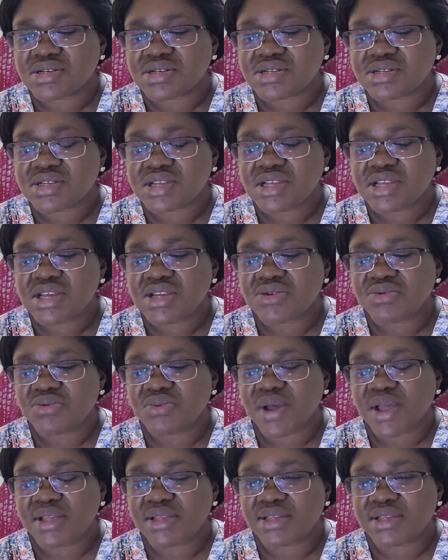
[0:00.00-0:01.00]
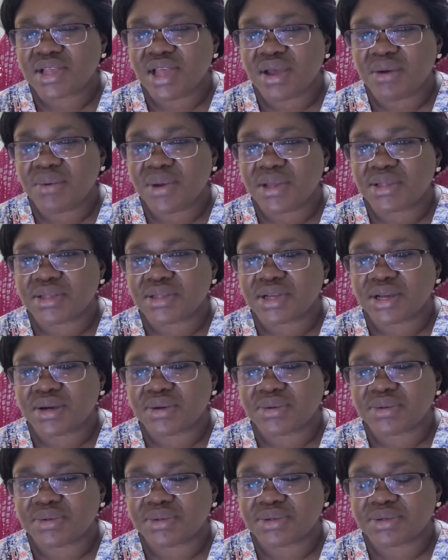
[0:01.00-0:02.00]
I think it's Wednesday I went
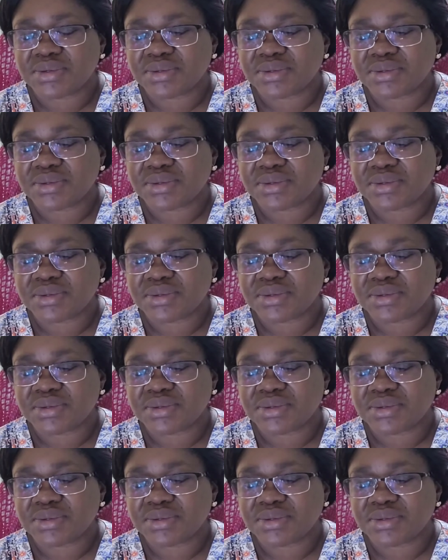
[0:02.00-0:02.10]
out.